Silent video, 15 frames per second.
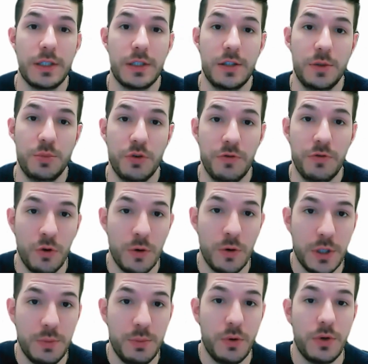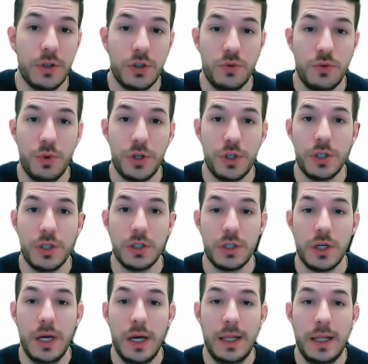is the performance bonus, which
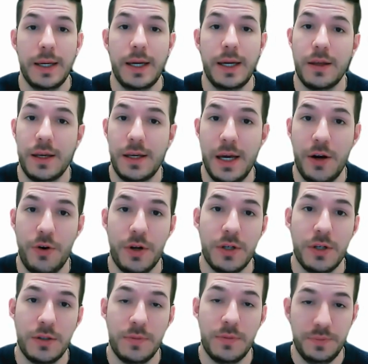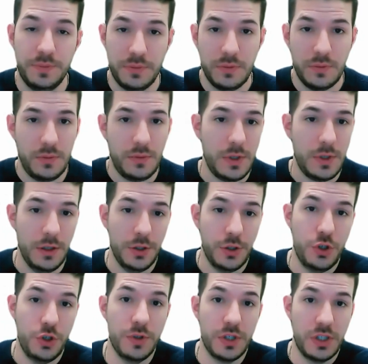is like the carrot
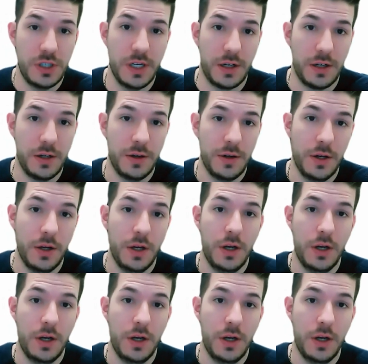to the stick,